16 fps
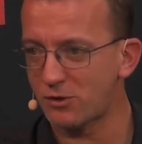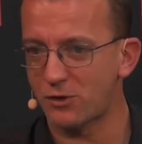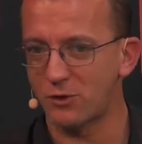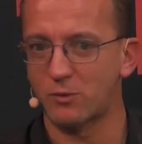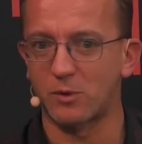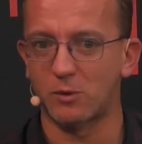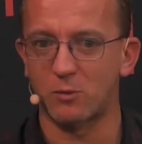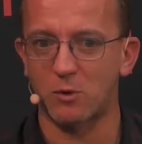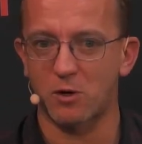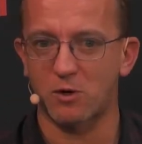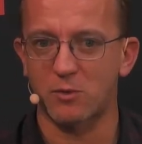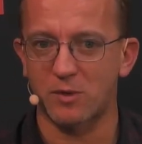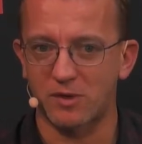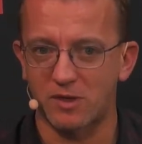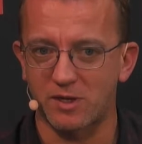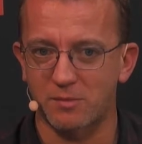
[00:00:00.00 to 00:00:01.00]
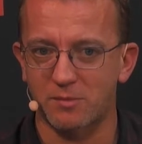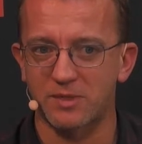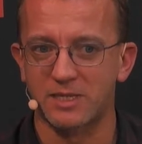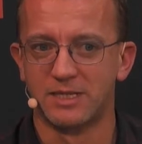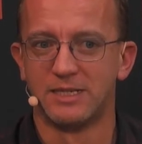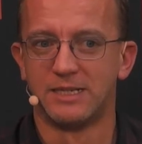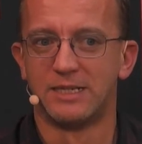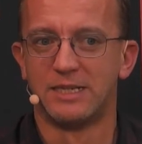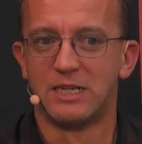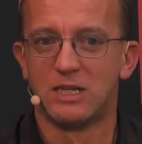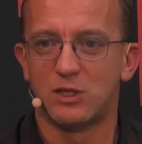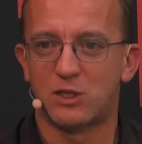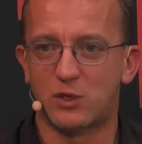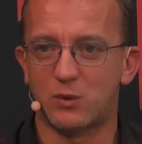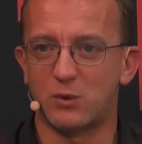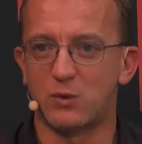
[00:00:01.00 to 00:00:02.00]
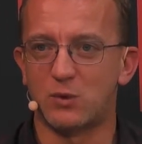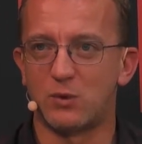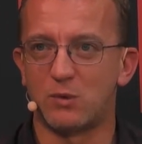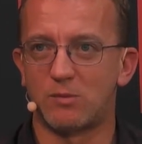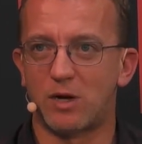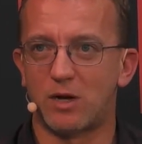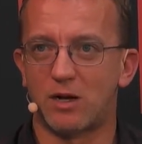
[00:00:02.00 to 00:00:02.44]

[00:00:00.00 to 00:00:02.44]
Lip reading: You will work with them to